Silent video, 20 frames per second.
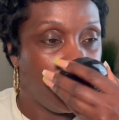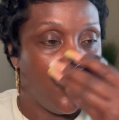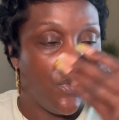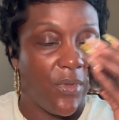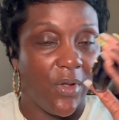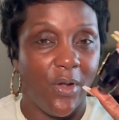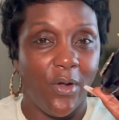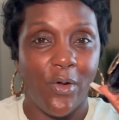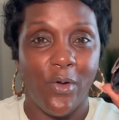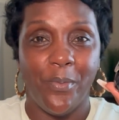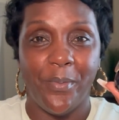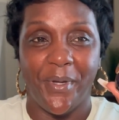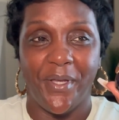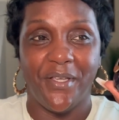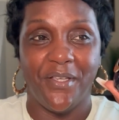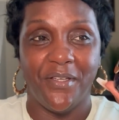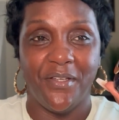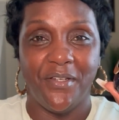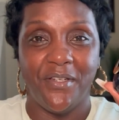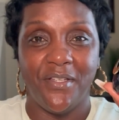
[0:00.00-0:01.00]
Oh my
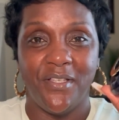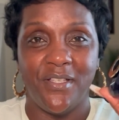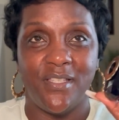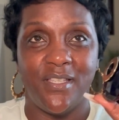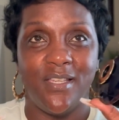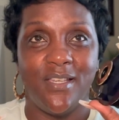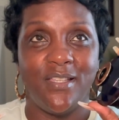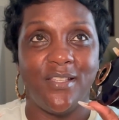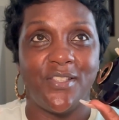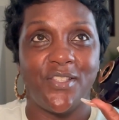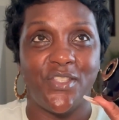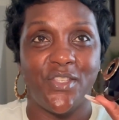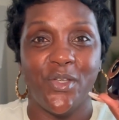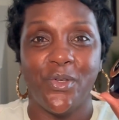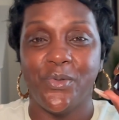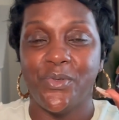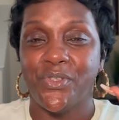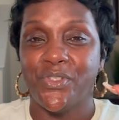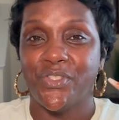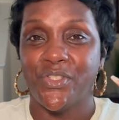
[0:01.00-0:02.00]
goodness, it is so
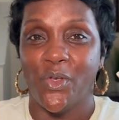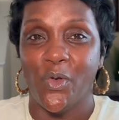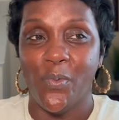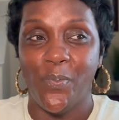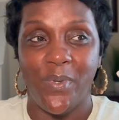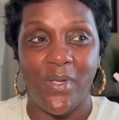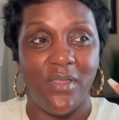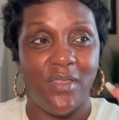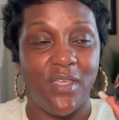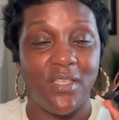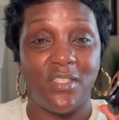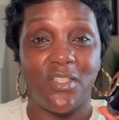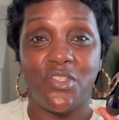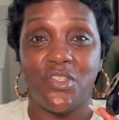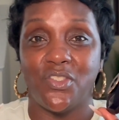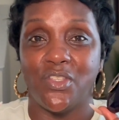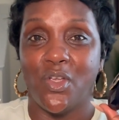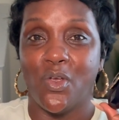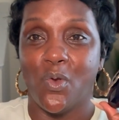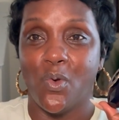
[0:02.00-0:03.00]
soapy. This is
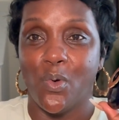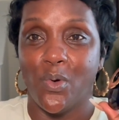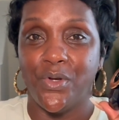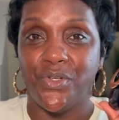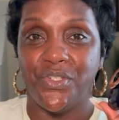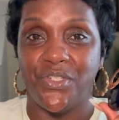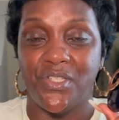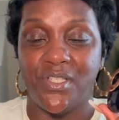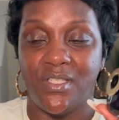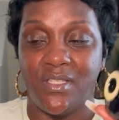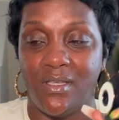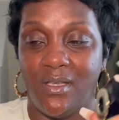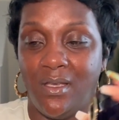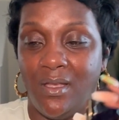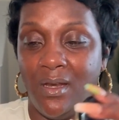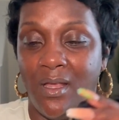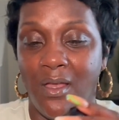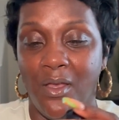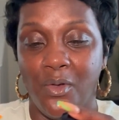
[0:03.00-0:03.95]
just a gorgeous scent.